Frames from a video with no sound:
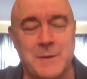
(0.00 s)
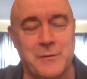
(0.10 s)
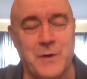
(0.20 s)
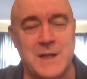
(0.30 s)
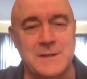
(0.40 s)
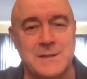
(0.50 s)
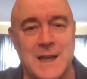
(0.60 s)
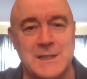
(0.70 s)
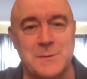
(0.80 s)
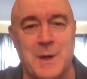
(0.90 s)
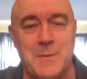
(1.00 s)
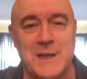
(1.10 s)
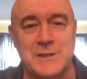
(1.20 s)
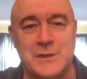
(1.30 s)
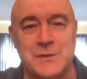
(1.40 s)
My friends, that's my
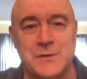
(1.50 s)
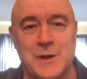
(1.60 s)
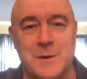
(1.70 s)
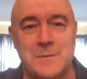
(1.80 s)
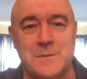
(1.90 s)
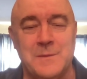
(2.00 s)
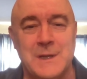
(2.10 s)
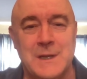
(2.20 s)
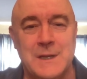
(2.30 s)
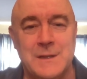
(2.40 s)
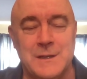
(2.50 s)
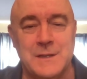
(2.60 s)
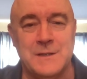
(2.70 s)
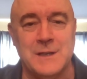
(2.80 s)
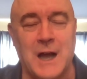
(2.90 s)
message from
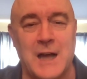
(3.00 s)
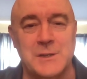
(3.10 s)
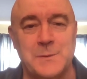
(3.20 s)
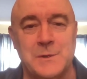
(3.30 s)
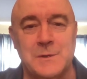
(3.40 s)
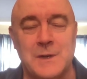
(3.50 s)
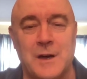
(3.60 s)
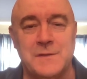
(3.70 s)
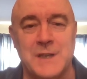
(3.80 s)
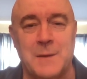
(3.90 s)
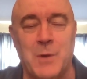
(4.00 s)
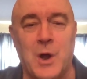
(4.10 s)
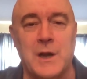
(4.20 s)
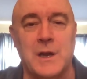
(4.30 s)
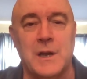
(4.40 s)
this Gospel of St.
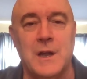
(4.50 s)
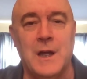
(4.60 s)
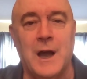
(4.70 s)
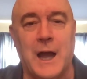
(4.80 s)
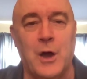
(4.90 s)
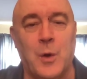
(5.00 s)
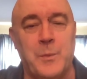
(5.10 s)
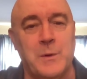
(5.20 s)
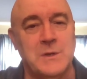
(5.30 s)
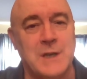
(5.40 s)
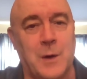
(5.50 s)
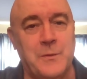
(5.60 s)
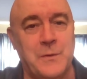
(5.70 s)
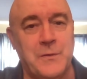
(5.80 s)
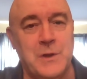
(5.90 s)
Mark. I hope it was
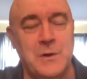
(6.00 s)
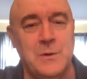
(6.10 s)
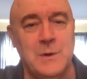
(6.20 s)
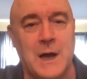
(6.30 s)
helpful for you,